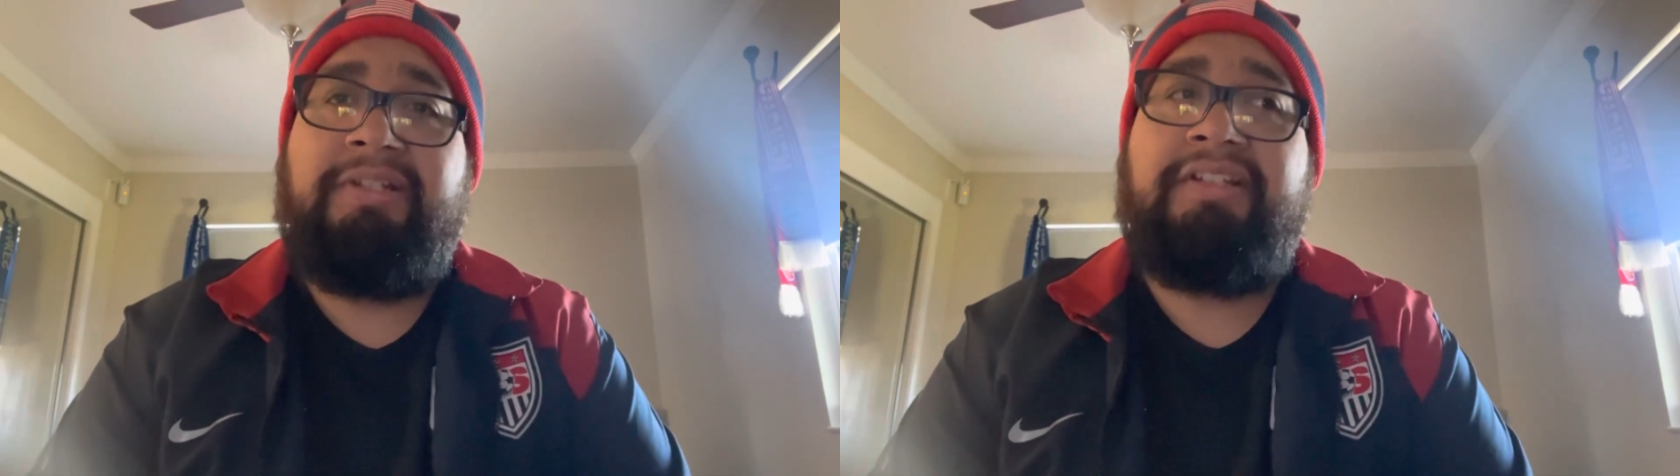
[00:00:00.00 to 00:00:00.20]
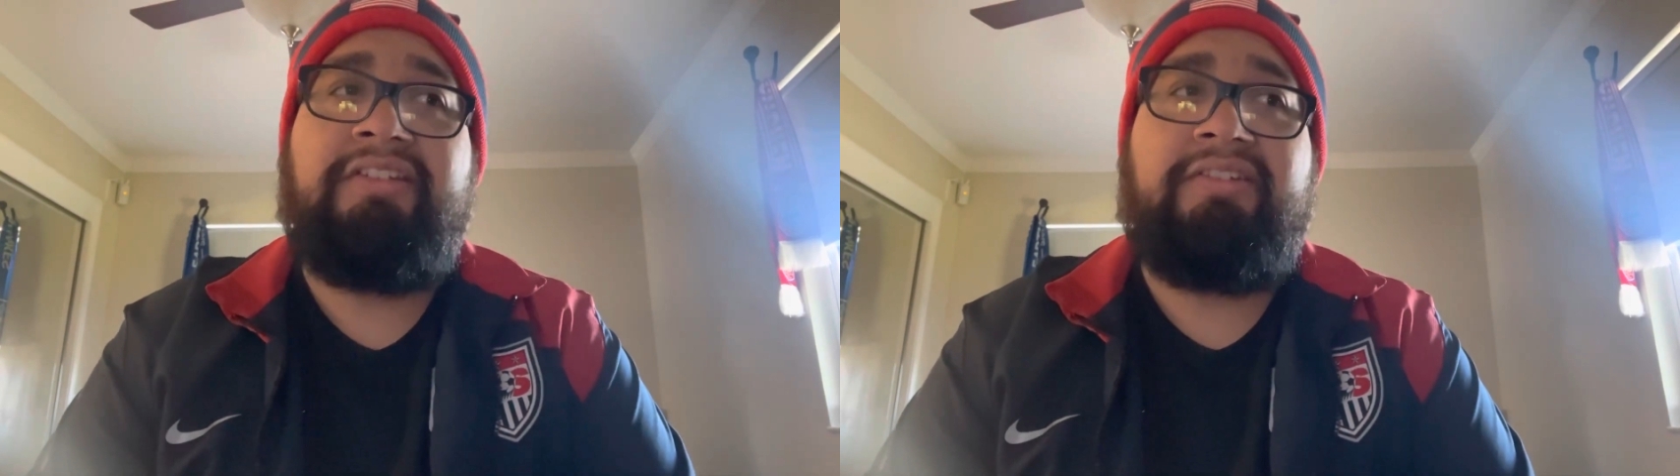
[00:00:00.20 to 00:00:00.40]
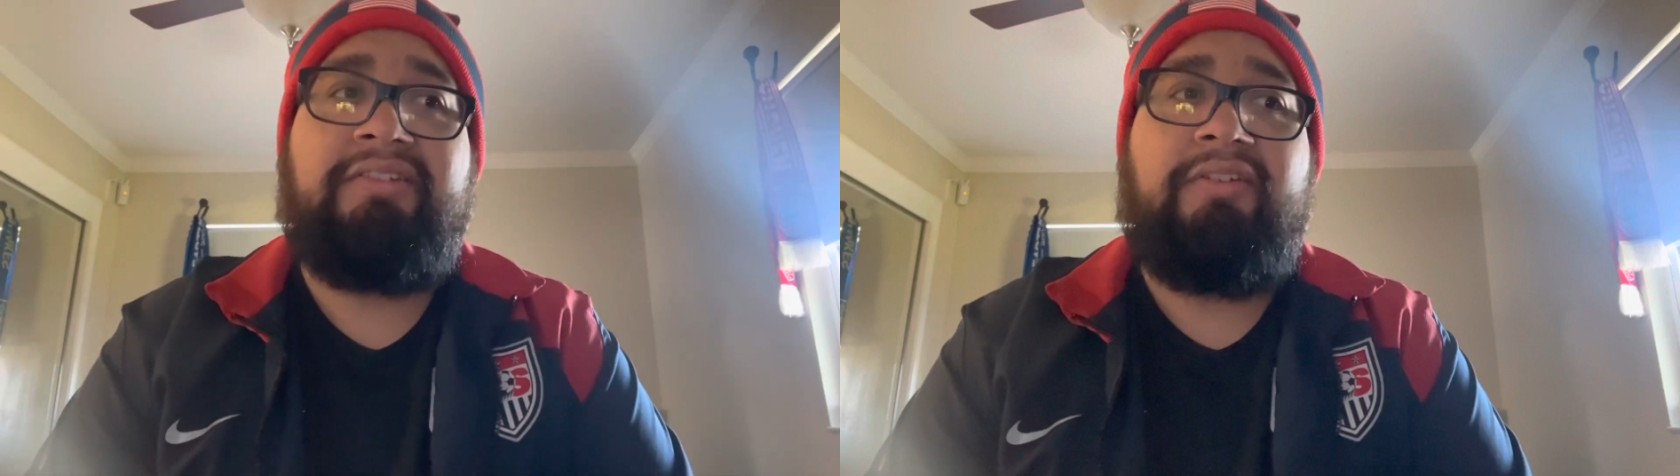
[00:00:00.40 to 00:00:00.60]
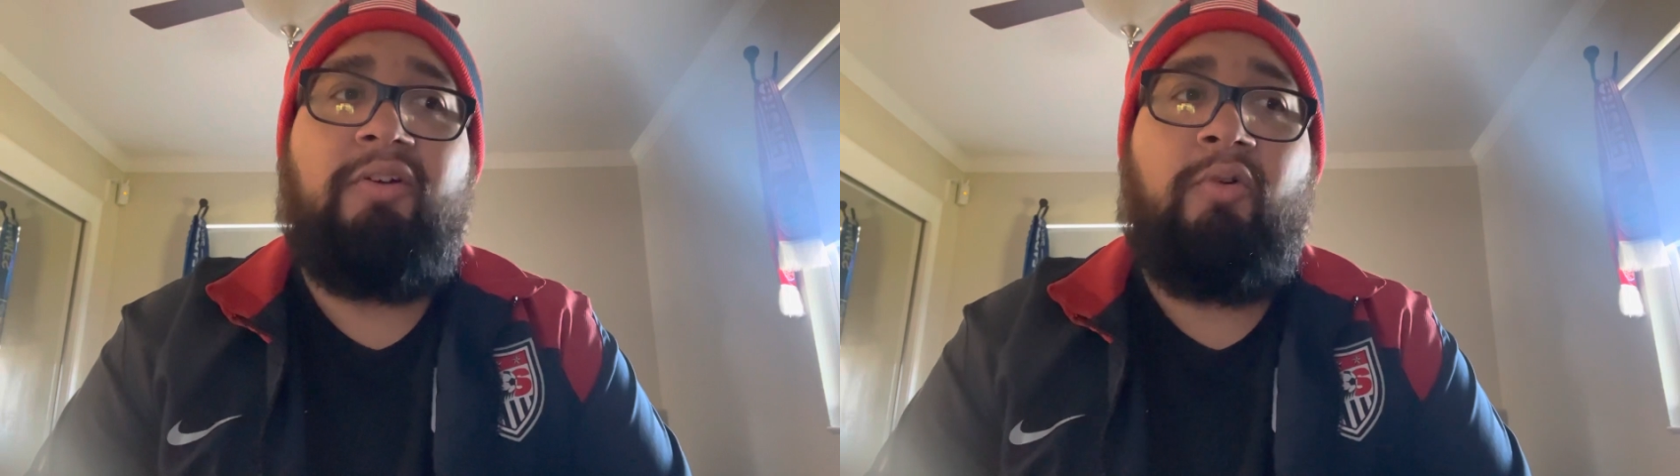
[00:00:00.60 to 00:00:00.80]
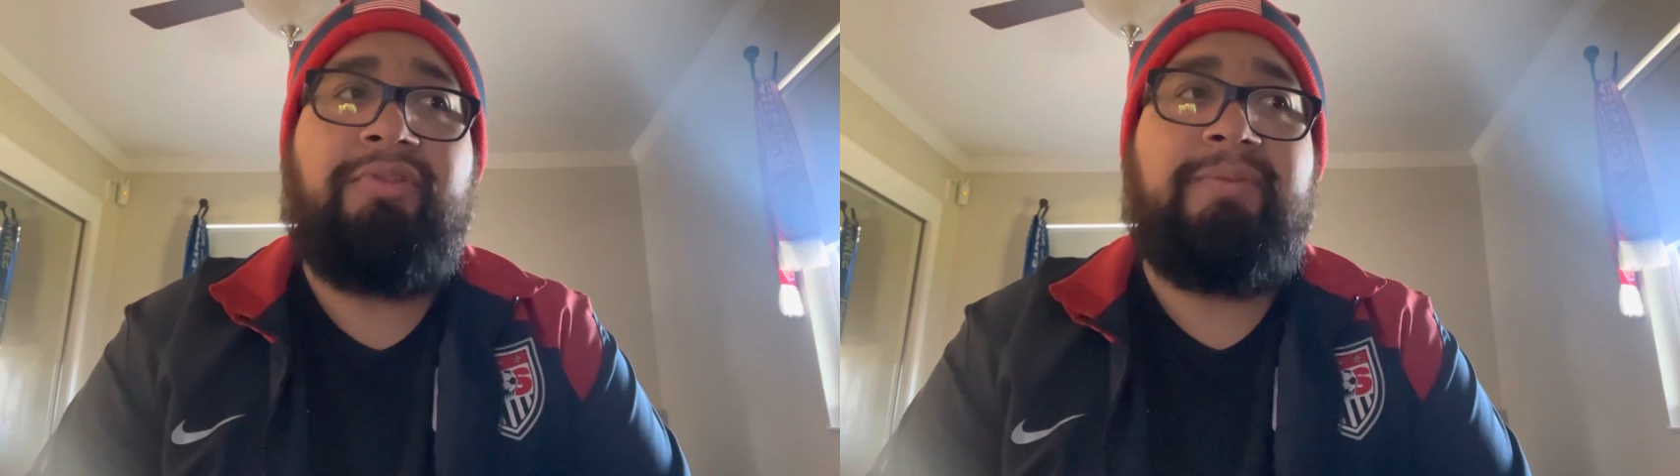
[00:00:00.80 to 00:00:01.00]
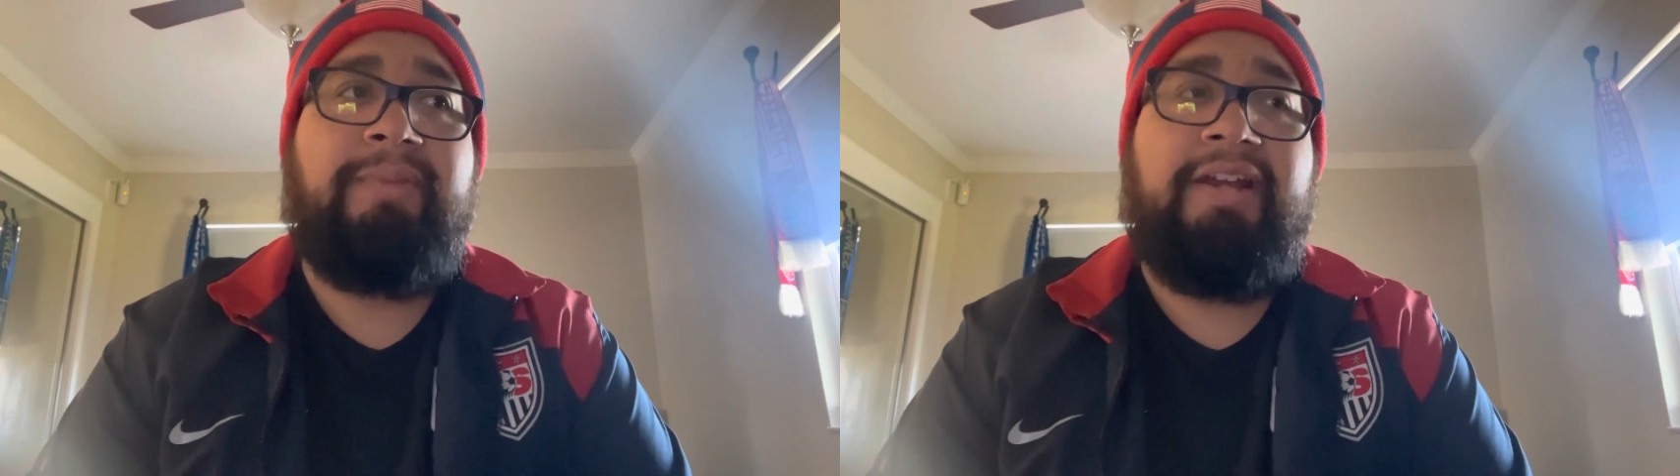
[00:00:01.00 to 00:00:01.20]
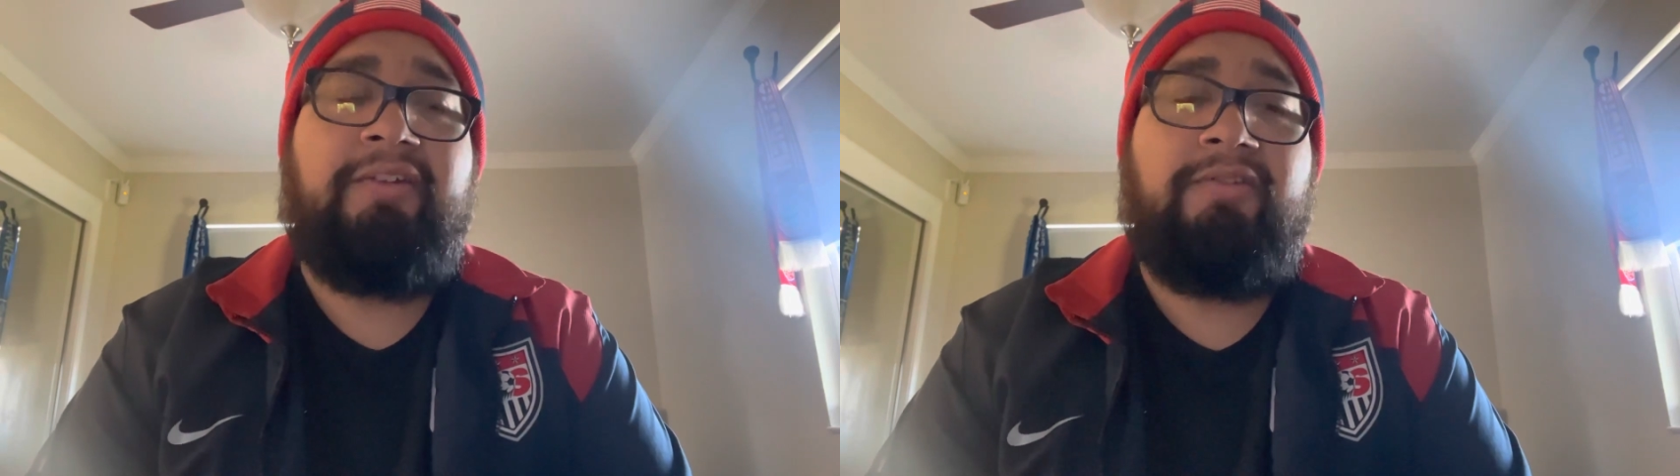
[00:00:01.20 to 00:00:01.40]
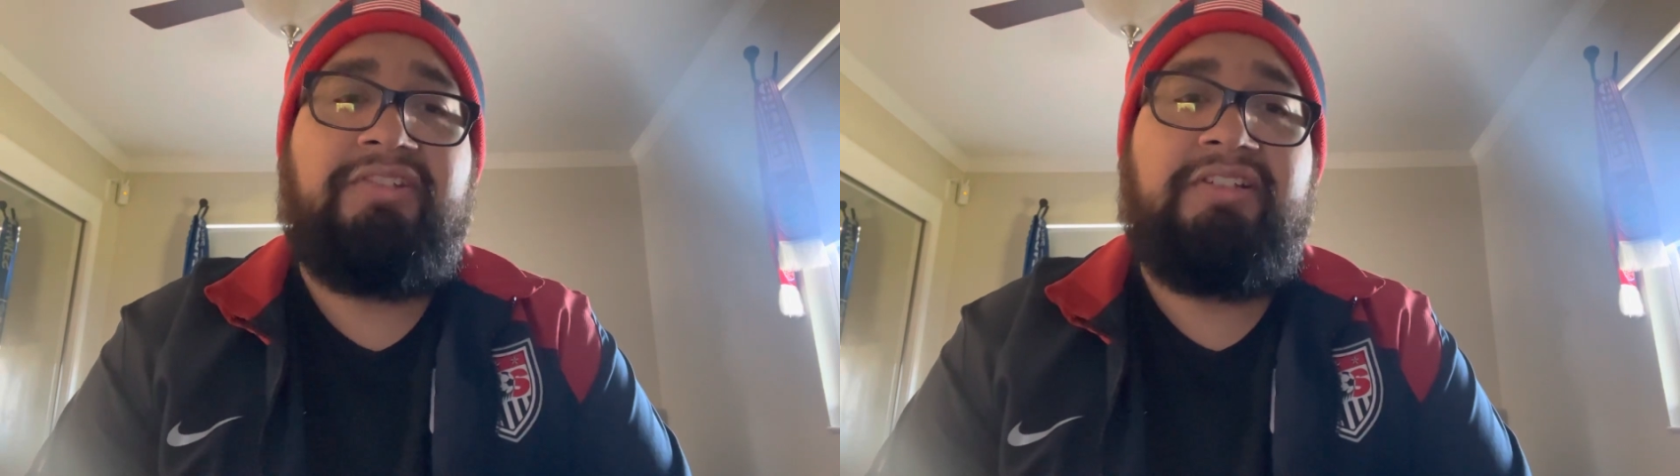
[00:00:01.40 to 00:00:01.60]
he's holding back
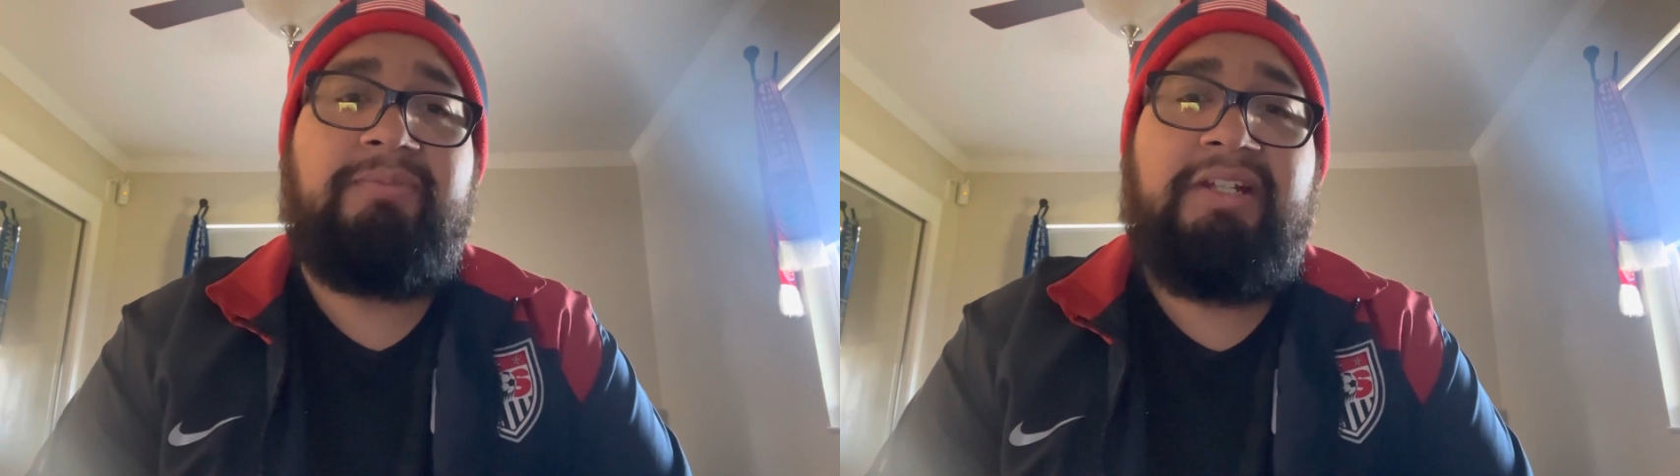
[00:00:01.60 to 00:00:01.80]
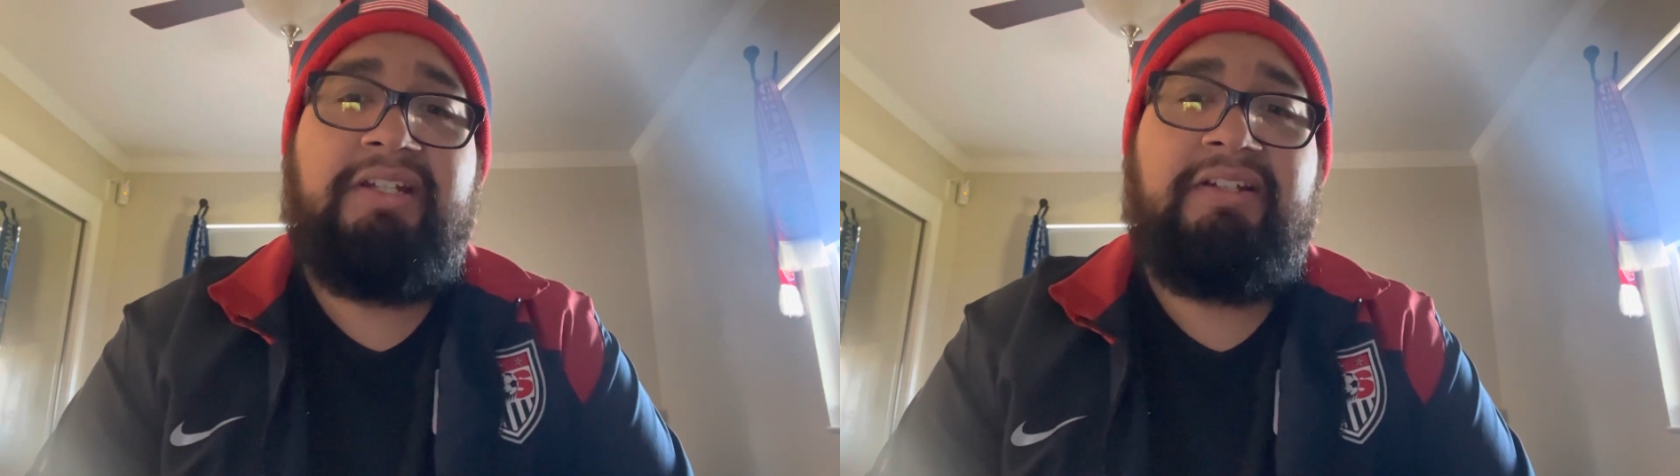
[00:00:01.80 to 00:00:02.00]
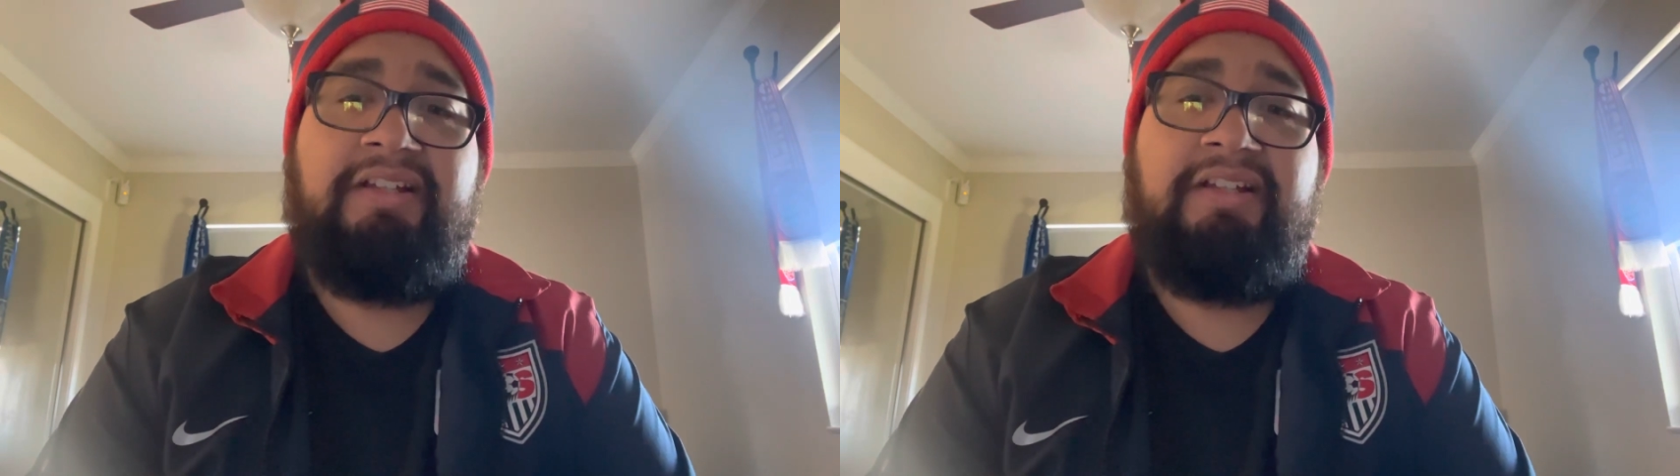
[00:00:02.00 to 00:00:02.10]
our team, man.